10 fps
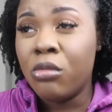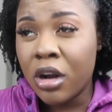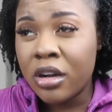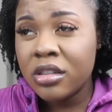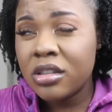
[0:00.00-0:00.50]

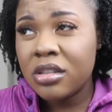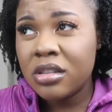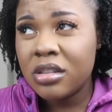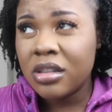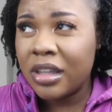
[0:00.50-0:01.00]

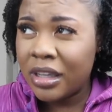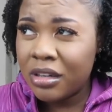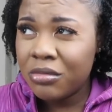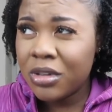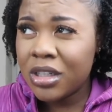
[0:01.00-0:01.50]
worse.
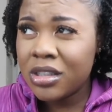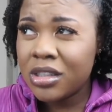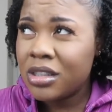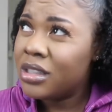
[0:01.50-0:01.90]
Getting worse?